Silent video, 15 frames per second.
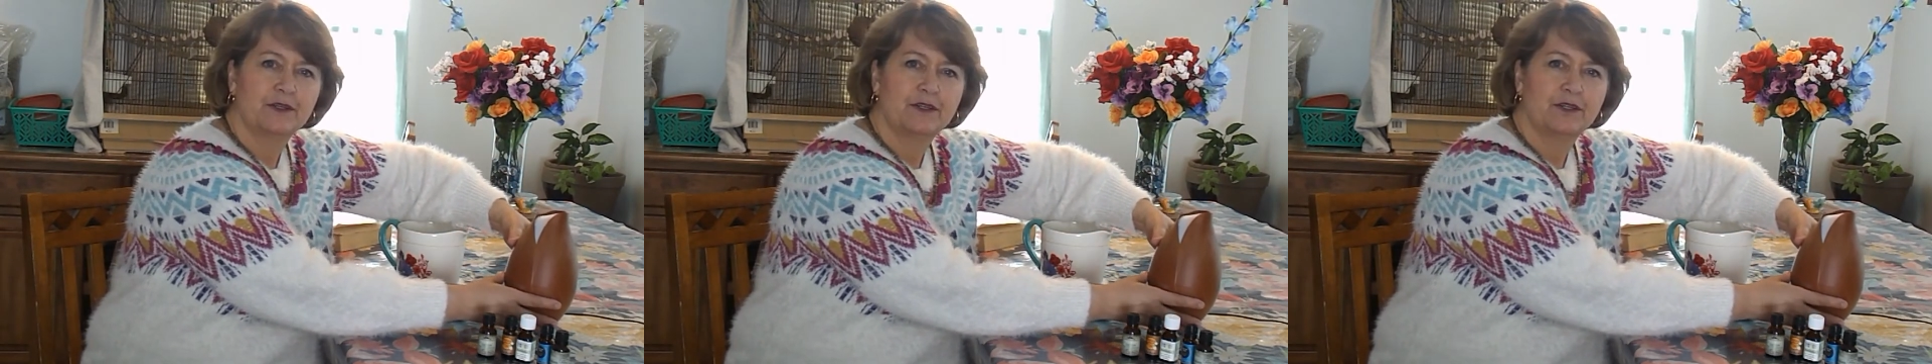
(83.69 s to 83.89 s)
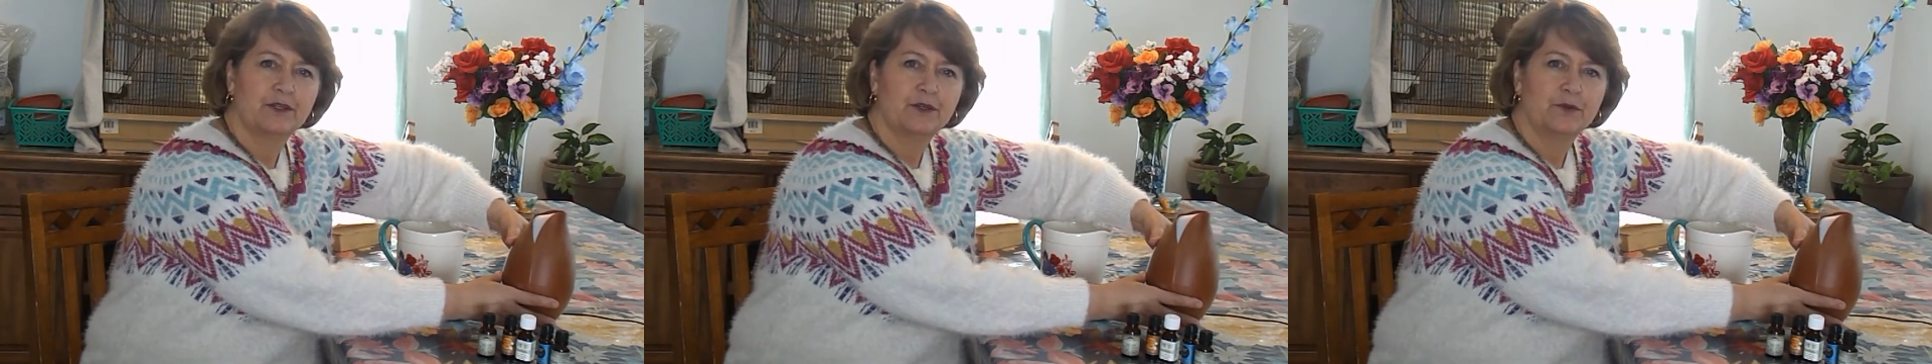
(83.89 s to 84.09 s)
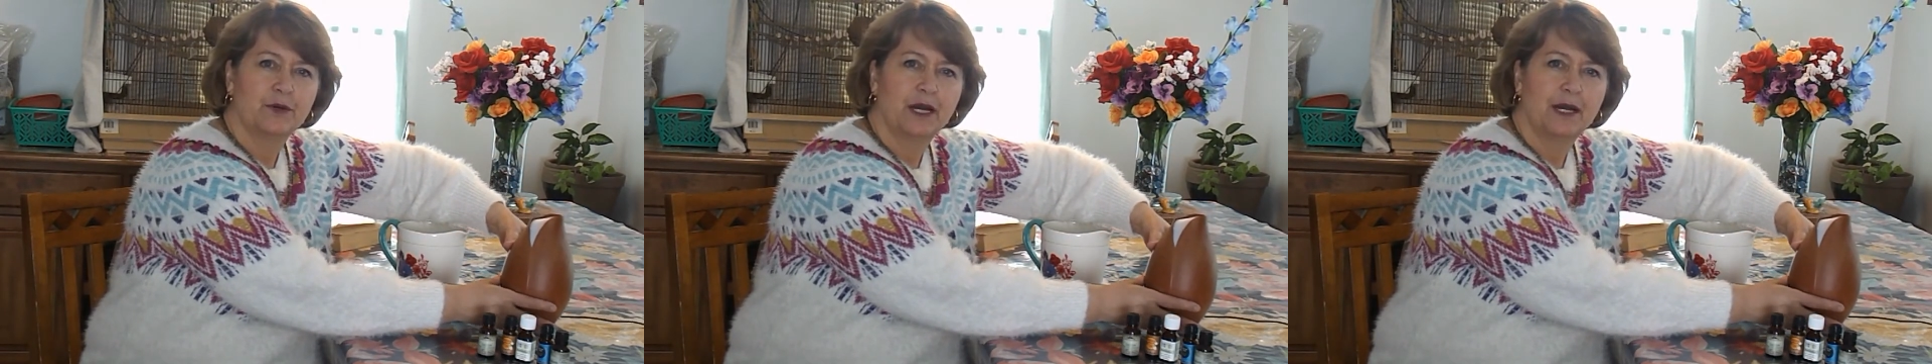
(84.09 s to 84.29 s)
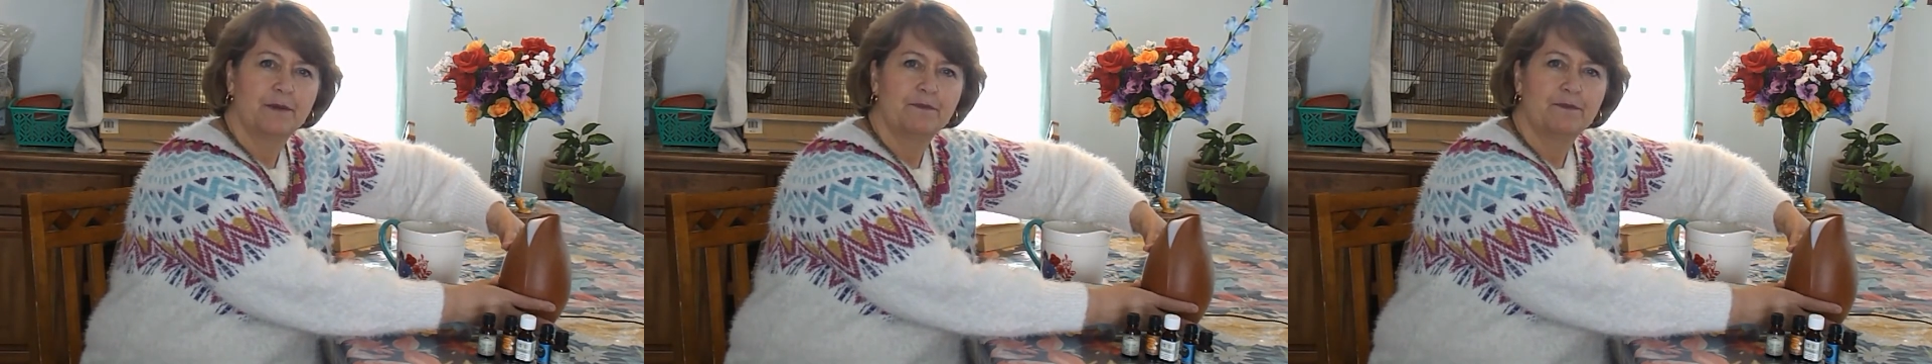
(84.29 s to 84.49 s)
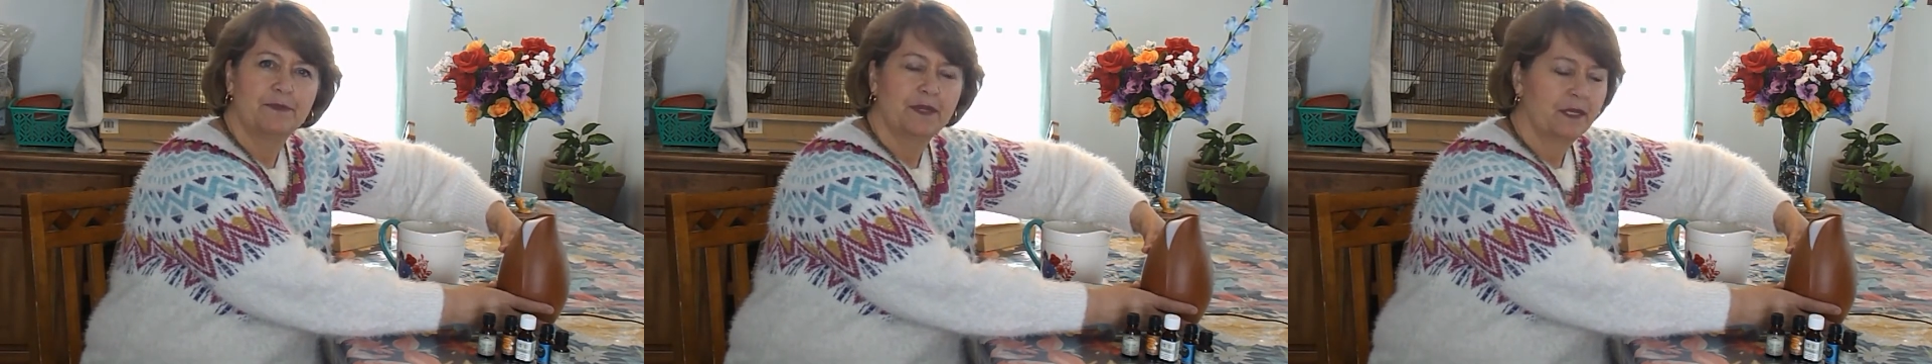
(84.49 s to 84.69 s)

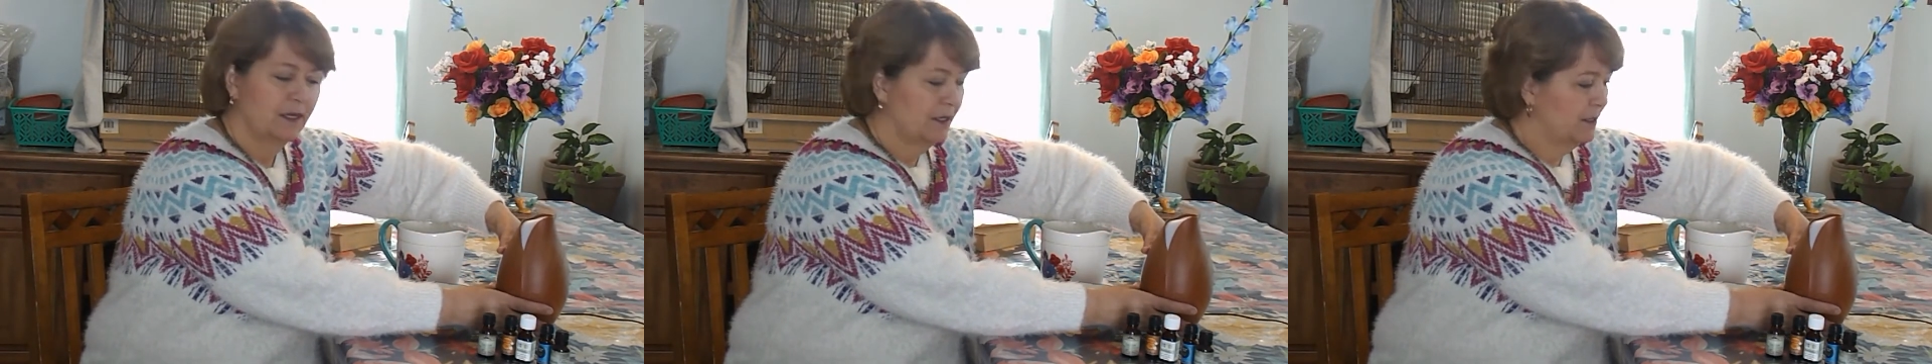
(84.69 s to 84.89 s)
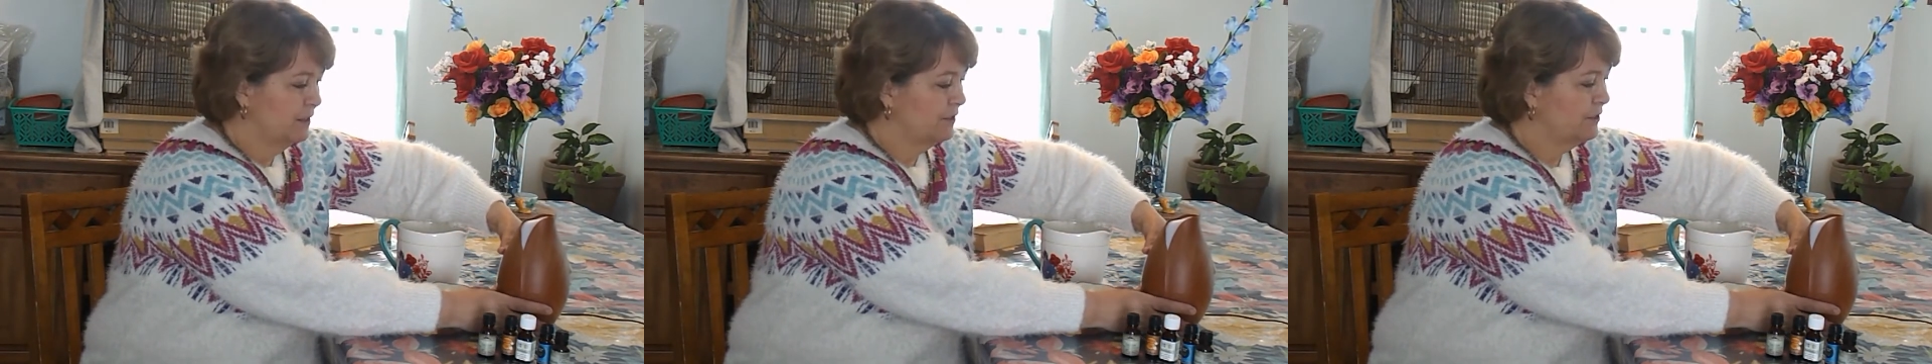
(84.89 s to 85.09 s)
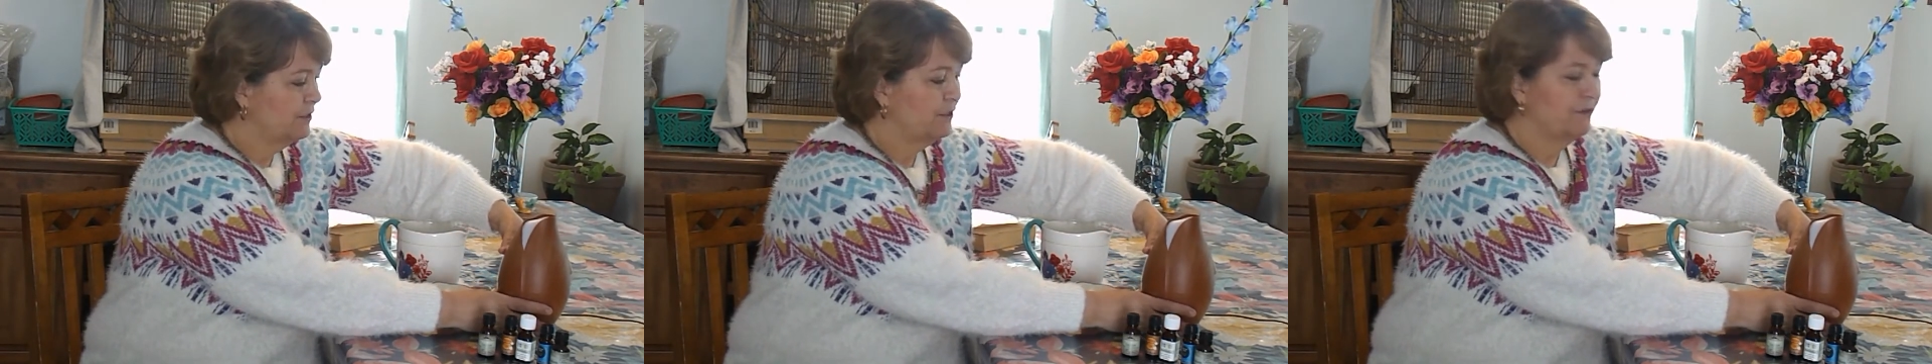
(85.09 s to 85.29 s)
to